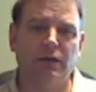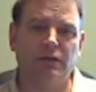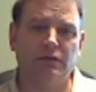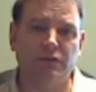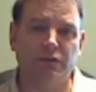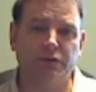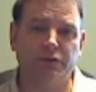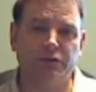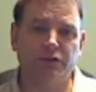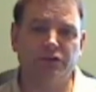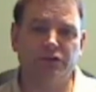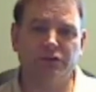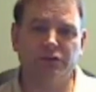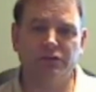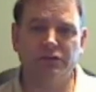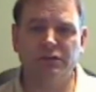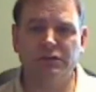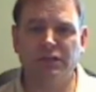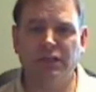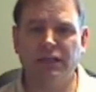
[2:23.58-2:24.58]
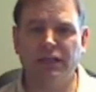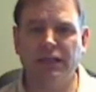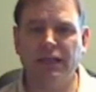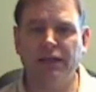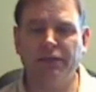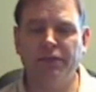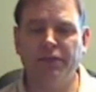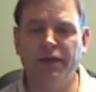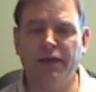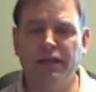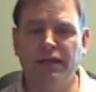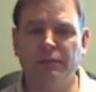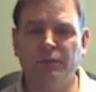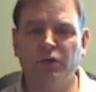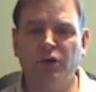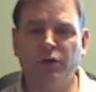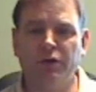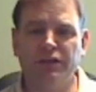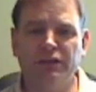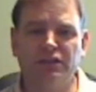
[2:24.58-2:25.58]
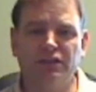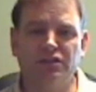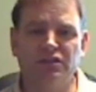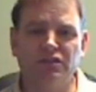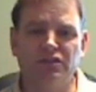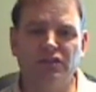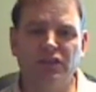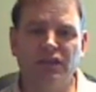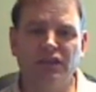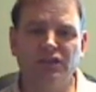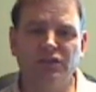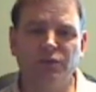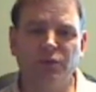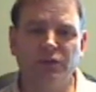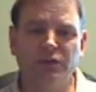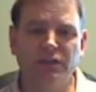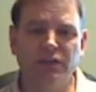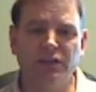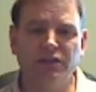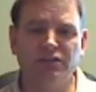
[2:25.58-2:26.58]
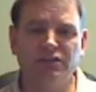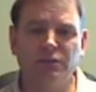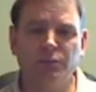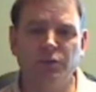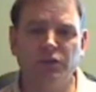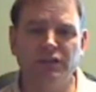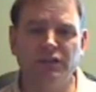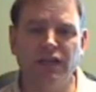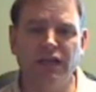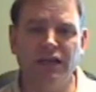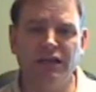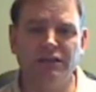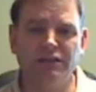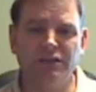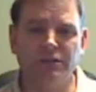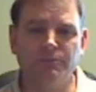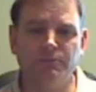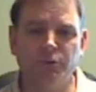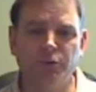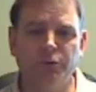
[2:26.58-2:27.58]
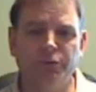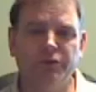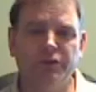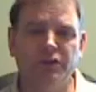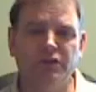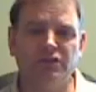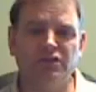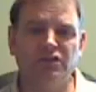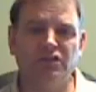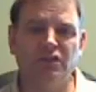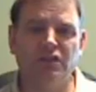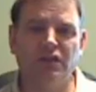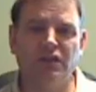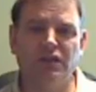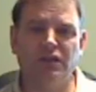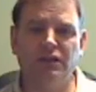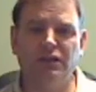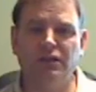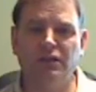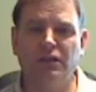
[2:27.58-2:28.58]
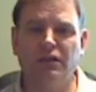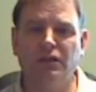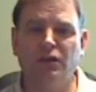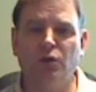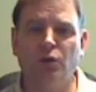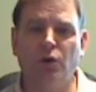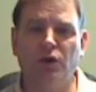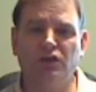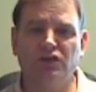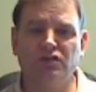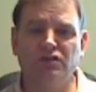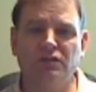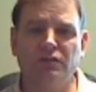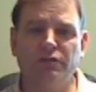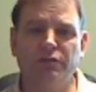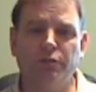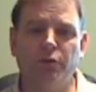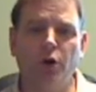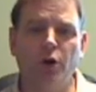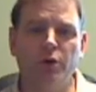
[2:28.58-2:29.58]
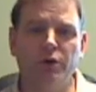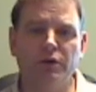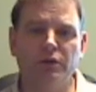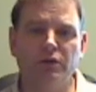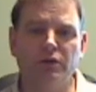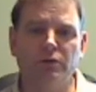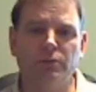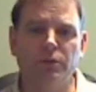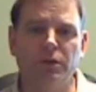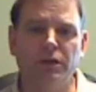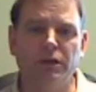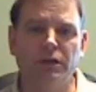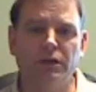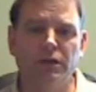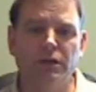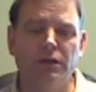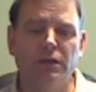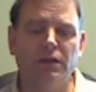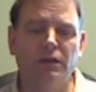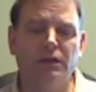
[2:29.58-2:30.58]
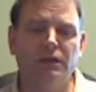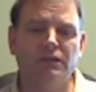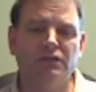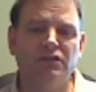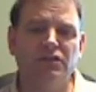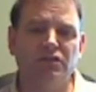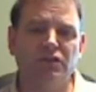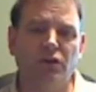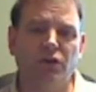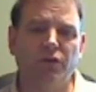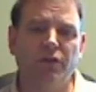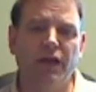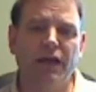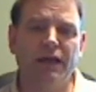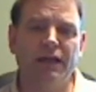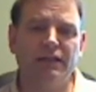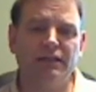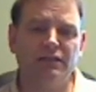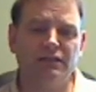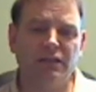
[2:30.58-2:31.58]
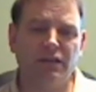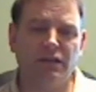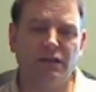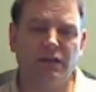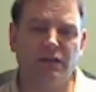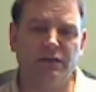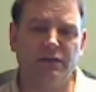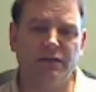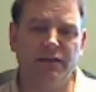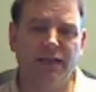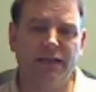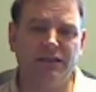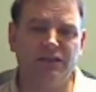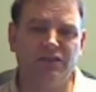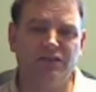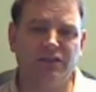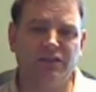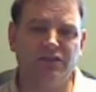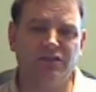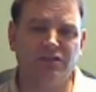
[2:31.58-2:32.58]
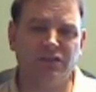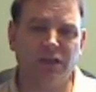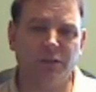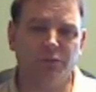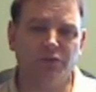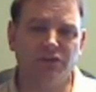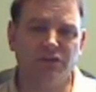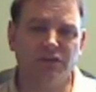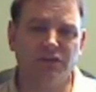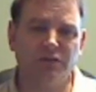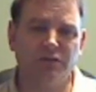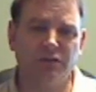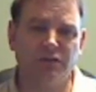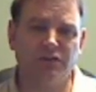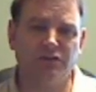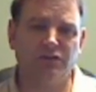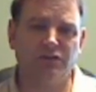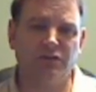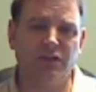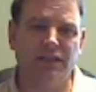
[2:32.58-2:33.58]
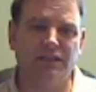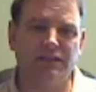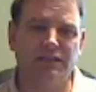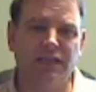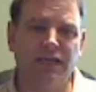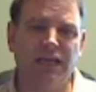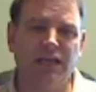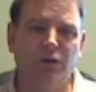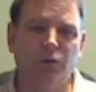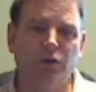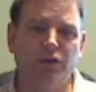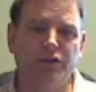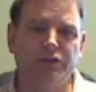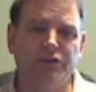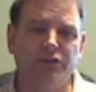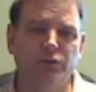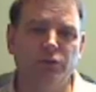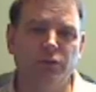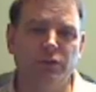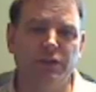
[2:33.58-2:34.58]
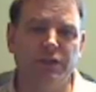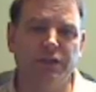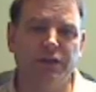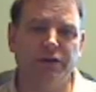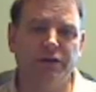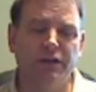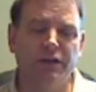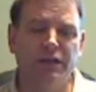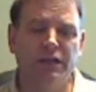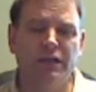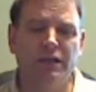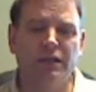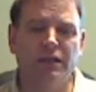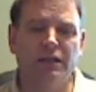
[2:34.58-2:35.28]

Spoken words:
literature, and then I'm going to suggest what needs to be done to move this question forward a little bit. So that's the substantive issue. That's kind of what you're doing there.